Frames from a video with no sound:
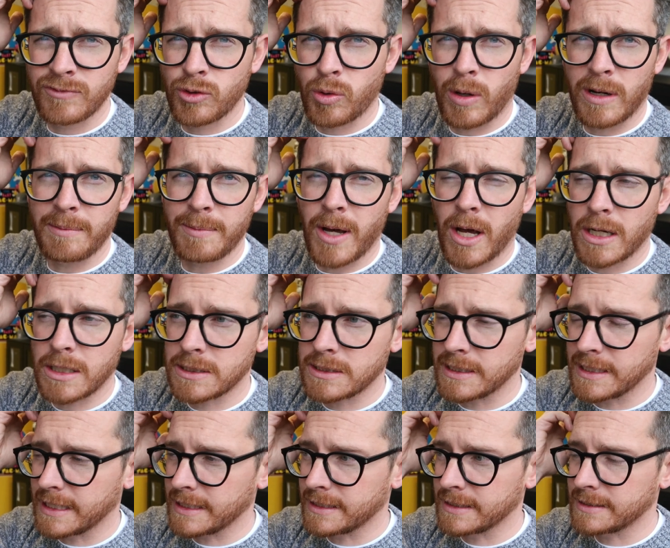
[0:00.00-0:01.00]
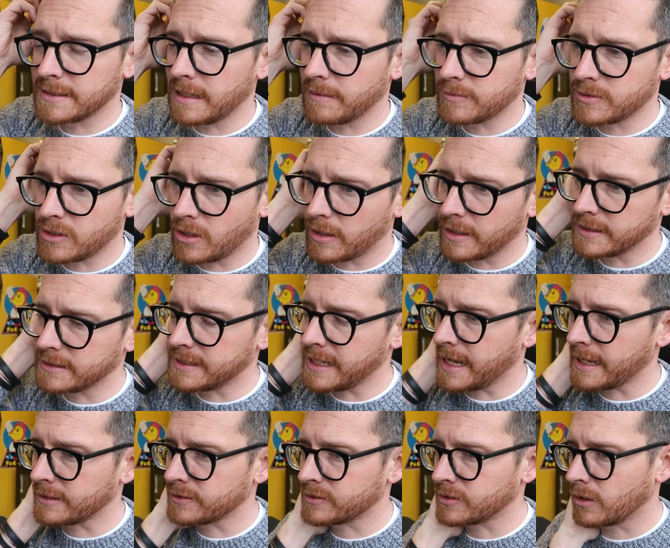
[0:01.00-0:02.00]
20 bucks, and get the same starting
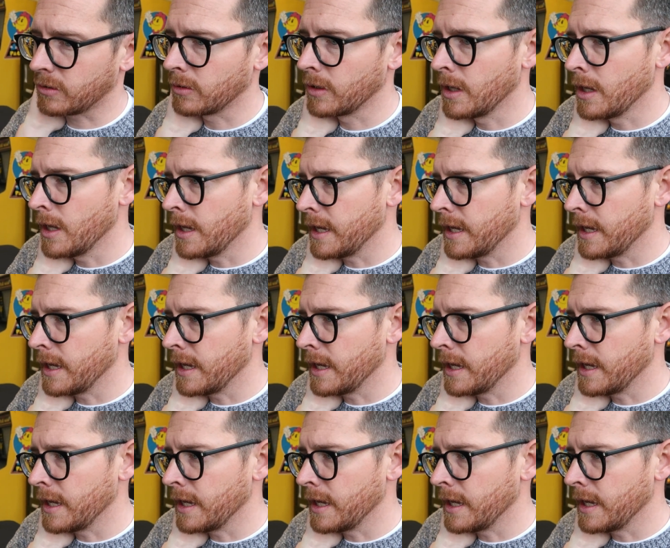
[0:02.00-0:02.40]
stack. So